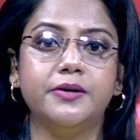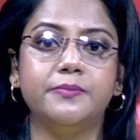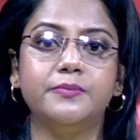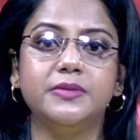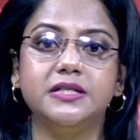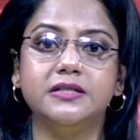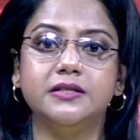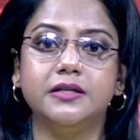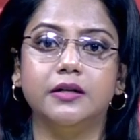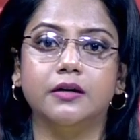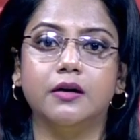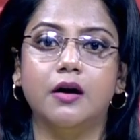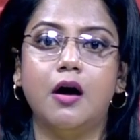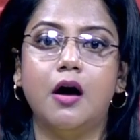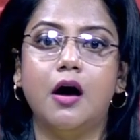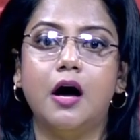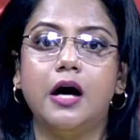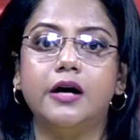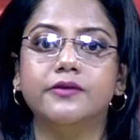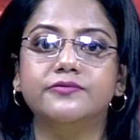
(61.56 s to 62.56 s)
meeting
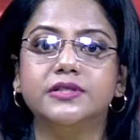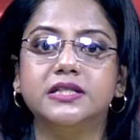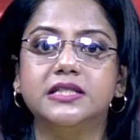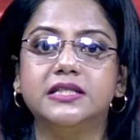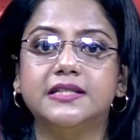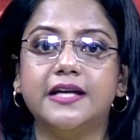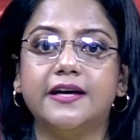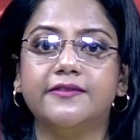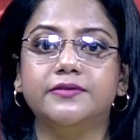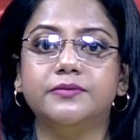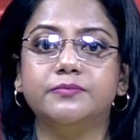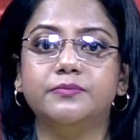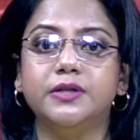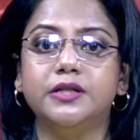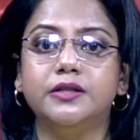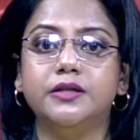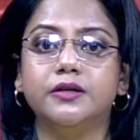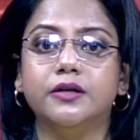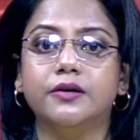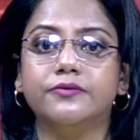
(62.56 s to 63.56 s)
of the 7th
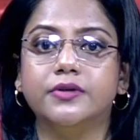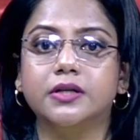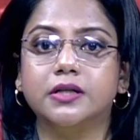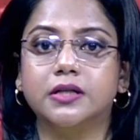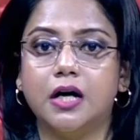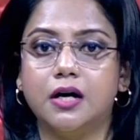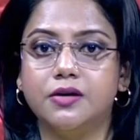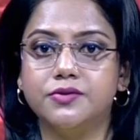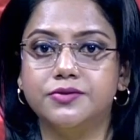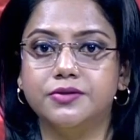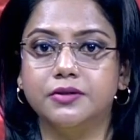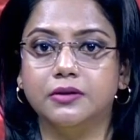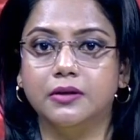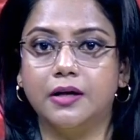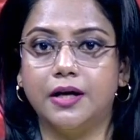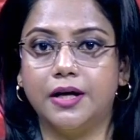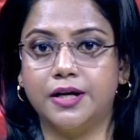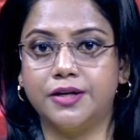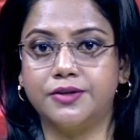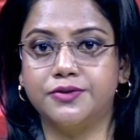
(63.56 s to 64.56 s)
meeting of the Council
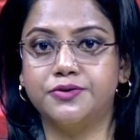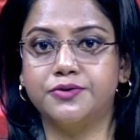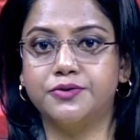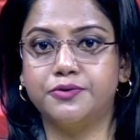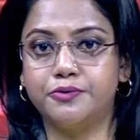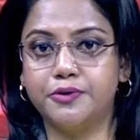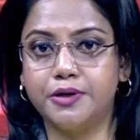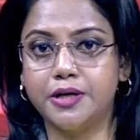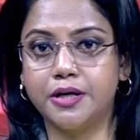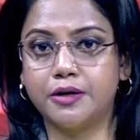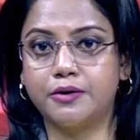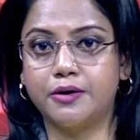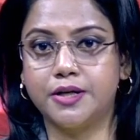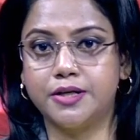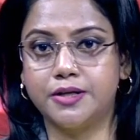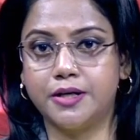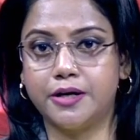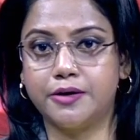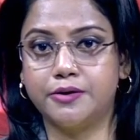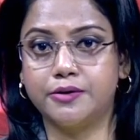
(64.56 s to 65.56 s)
as three
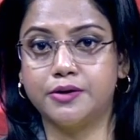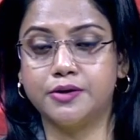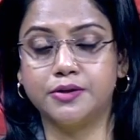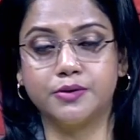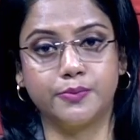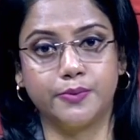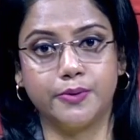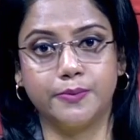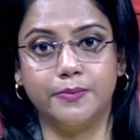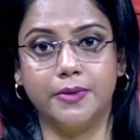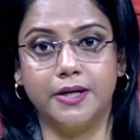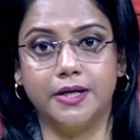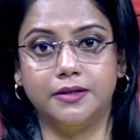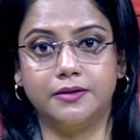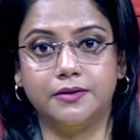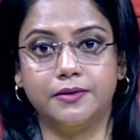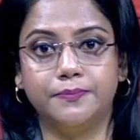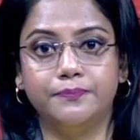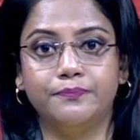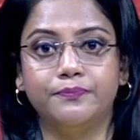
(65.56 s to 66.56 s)
criteria were met.